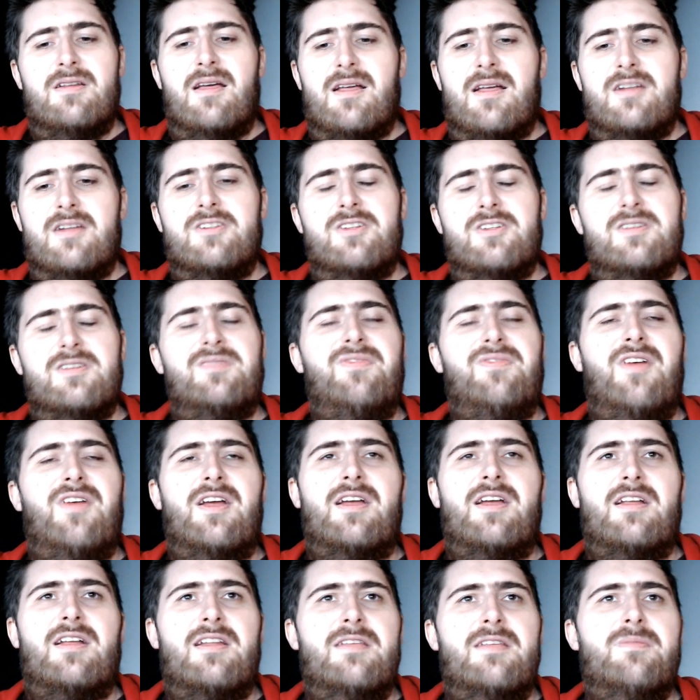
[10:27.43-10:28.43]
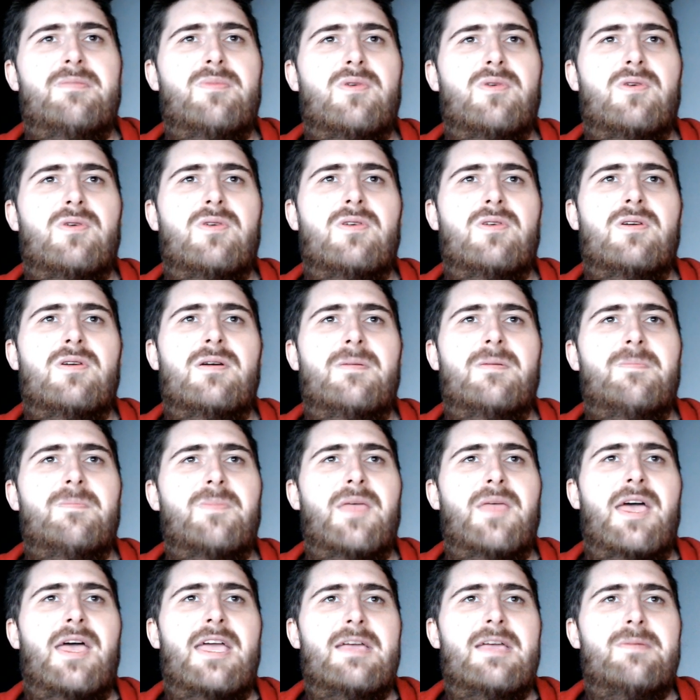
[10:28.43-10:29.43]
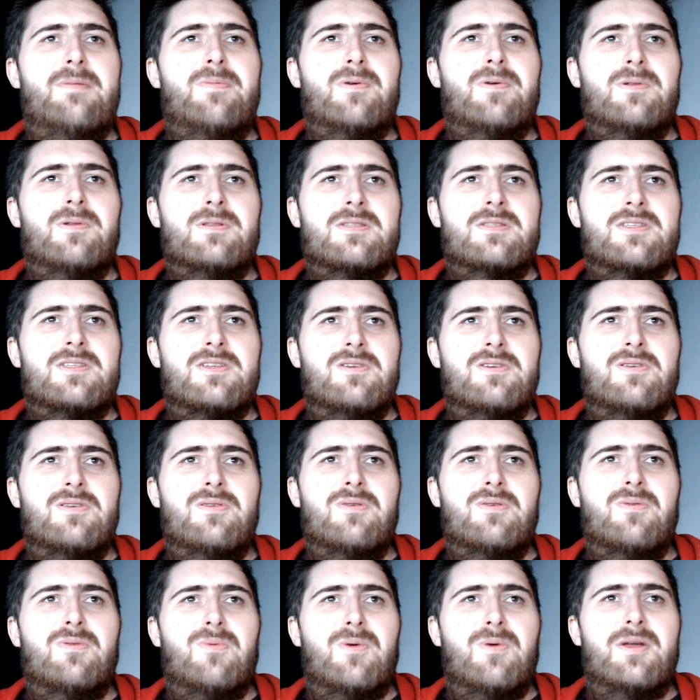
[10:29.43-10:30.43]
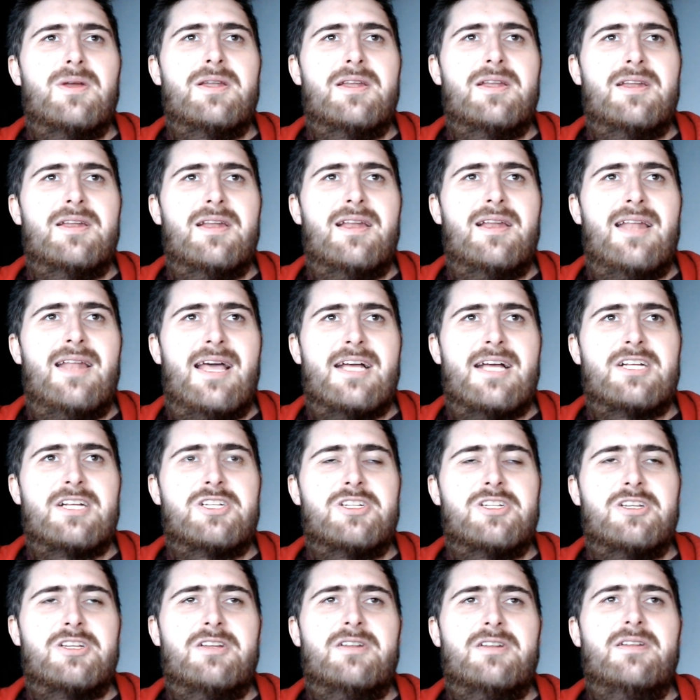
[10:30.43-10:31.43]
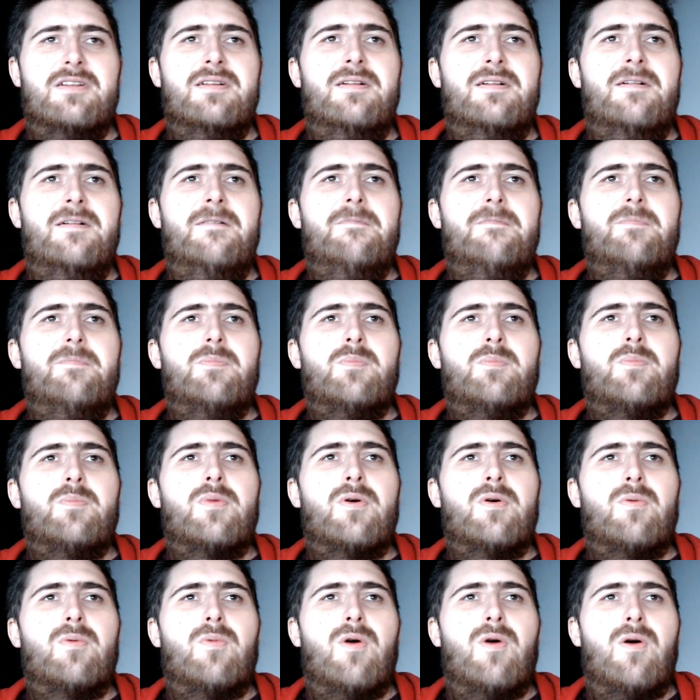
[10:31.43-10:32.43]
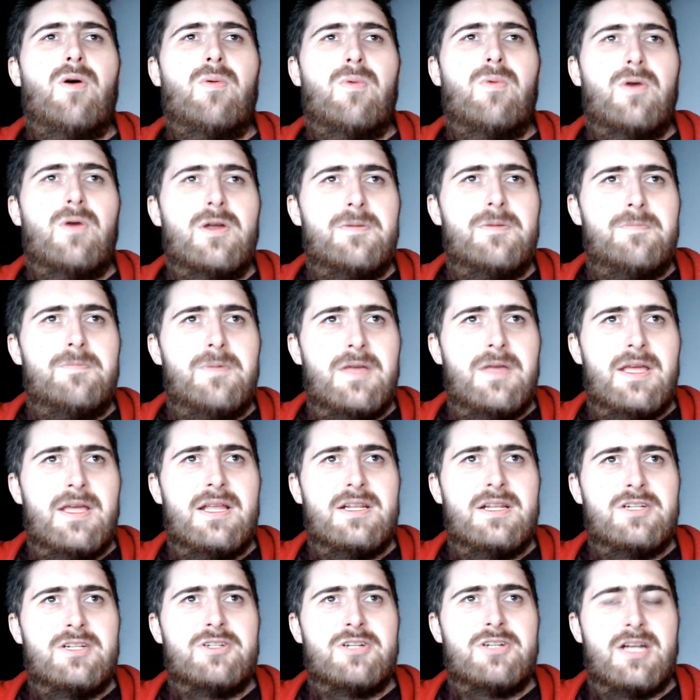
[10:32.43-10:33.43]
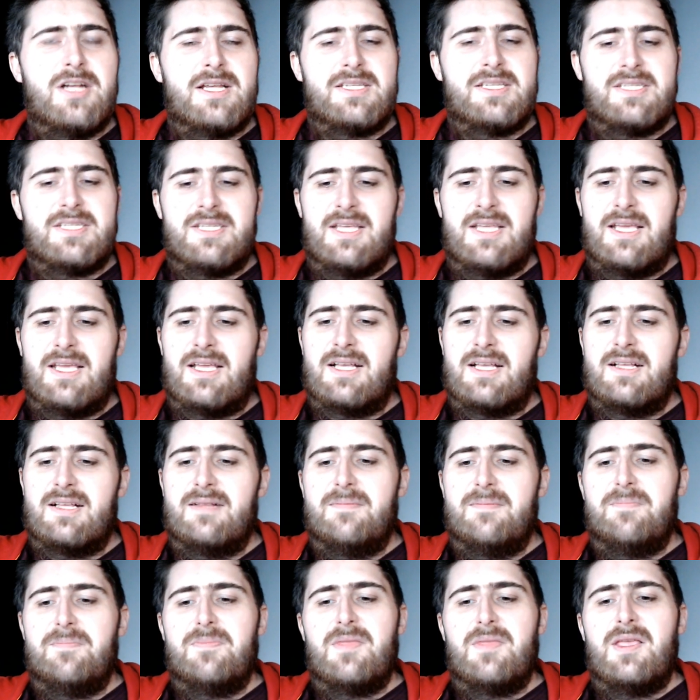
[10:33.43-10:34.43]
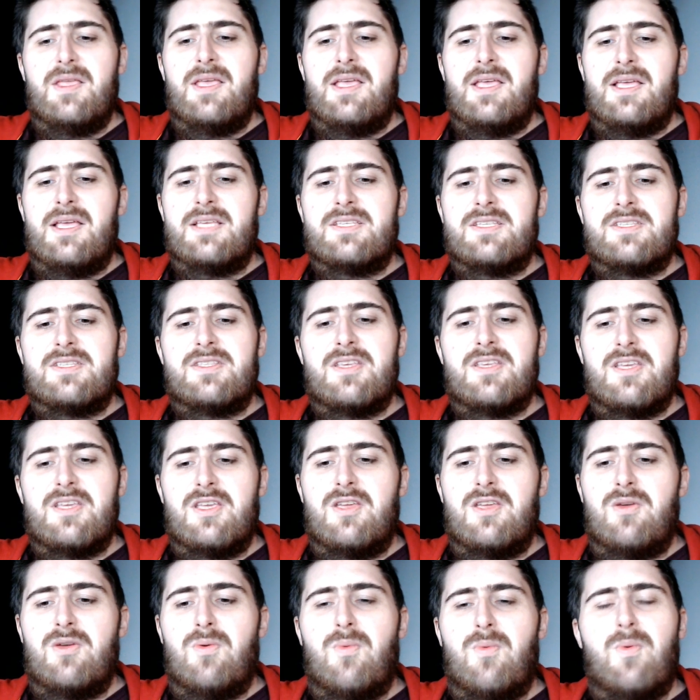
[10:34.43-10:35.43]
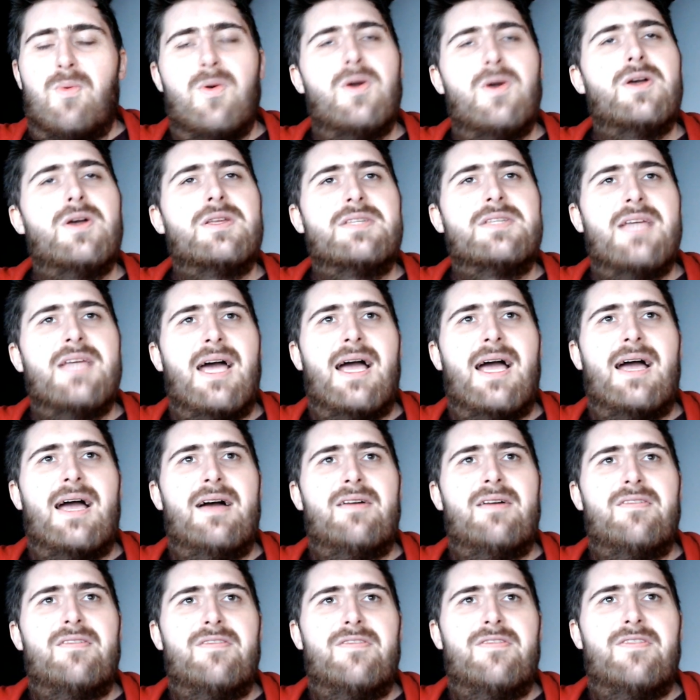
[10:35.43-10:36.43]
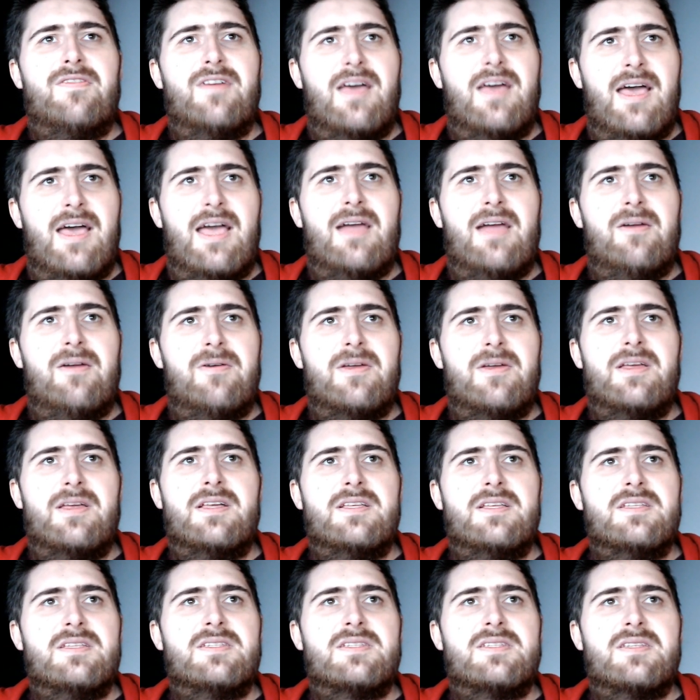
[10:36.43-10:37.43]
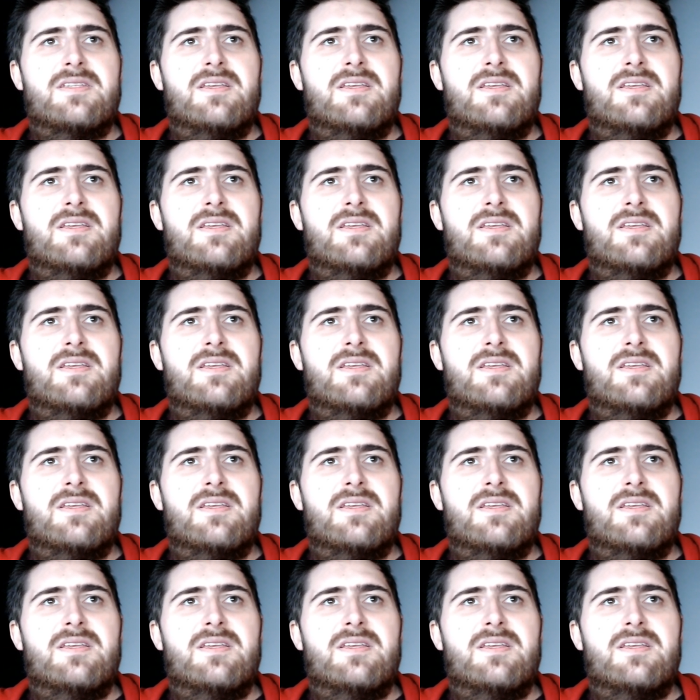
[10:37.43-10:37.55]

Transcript: just frankly more able to win an election. But what would be interesting is that you would have areas